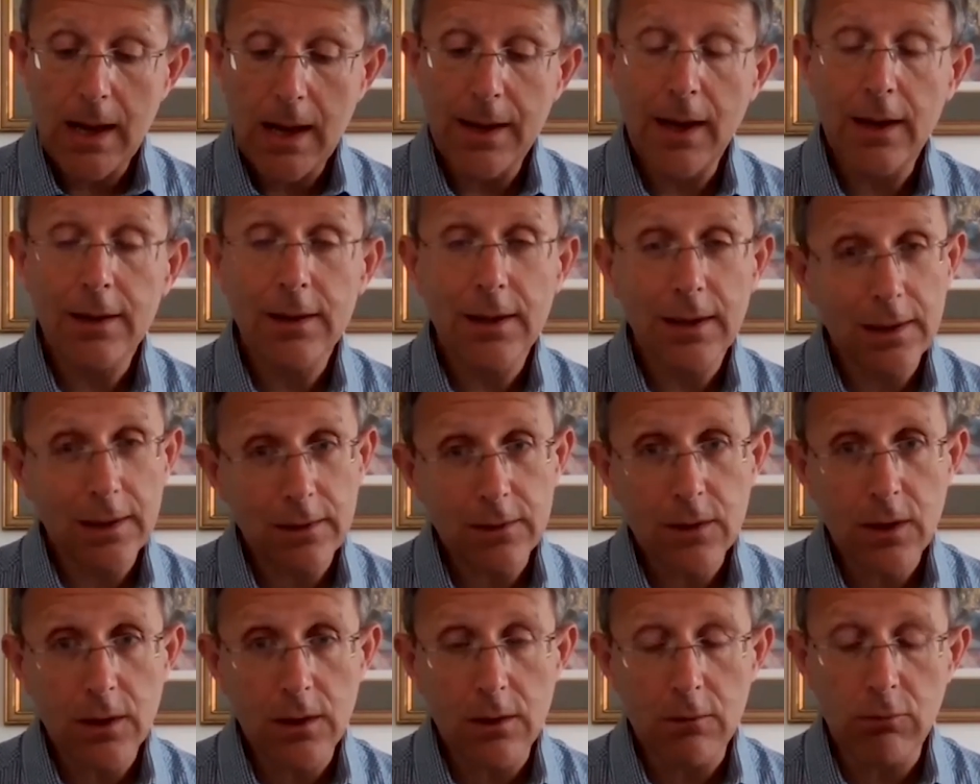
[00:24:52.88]
And I think
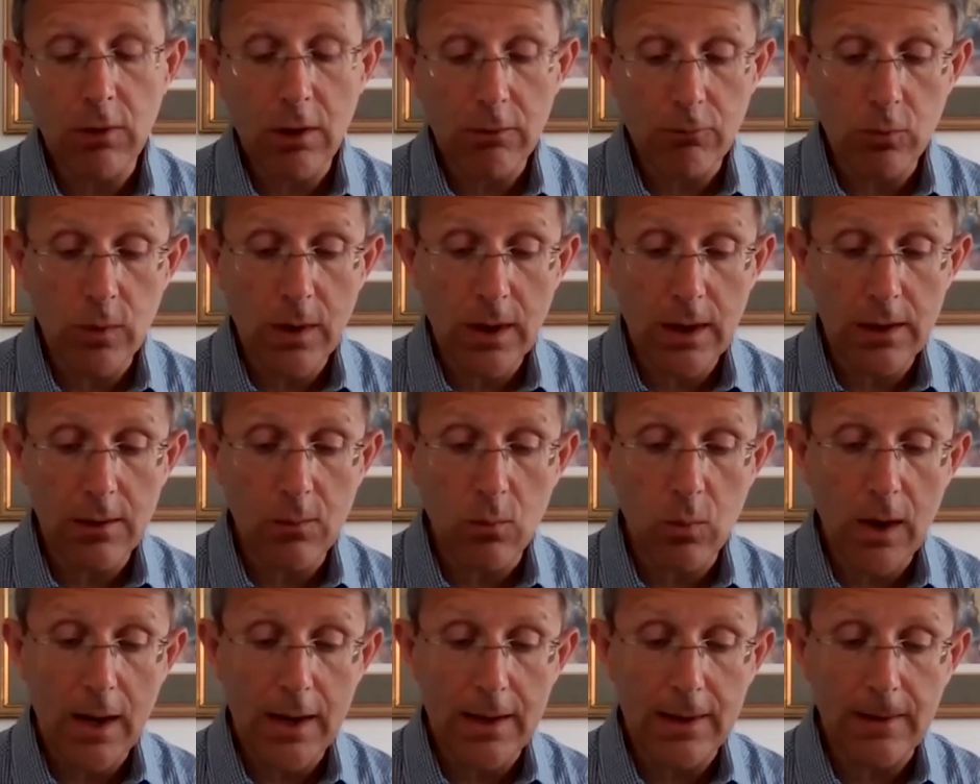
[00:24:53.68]
he's going to run
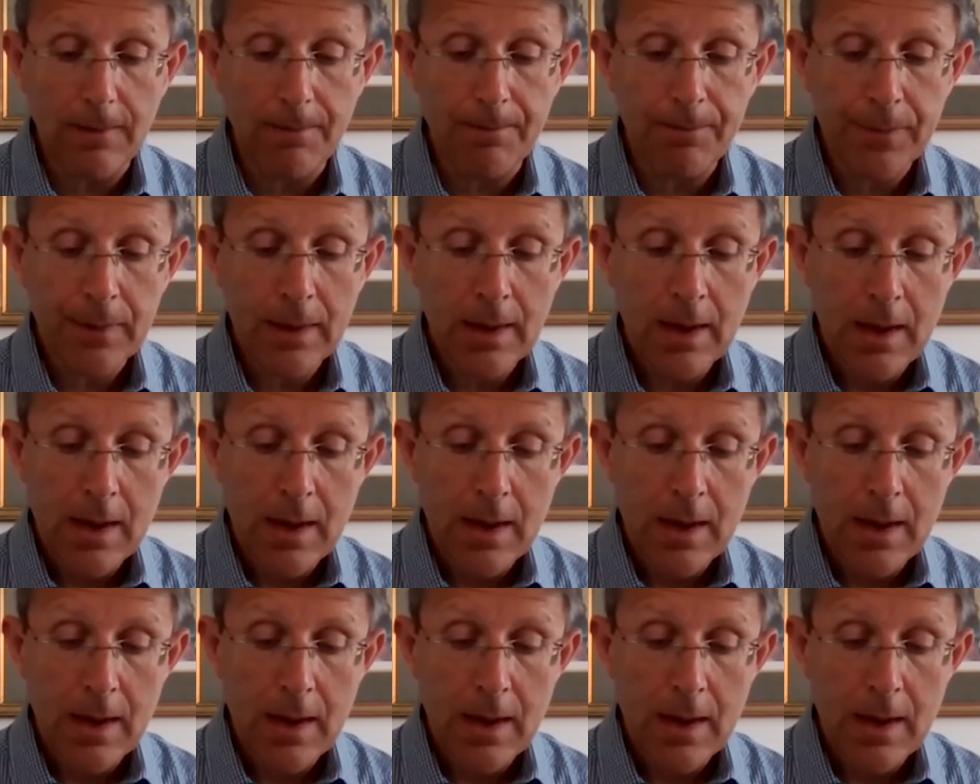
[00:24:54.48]
really well.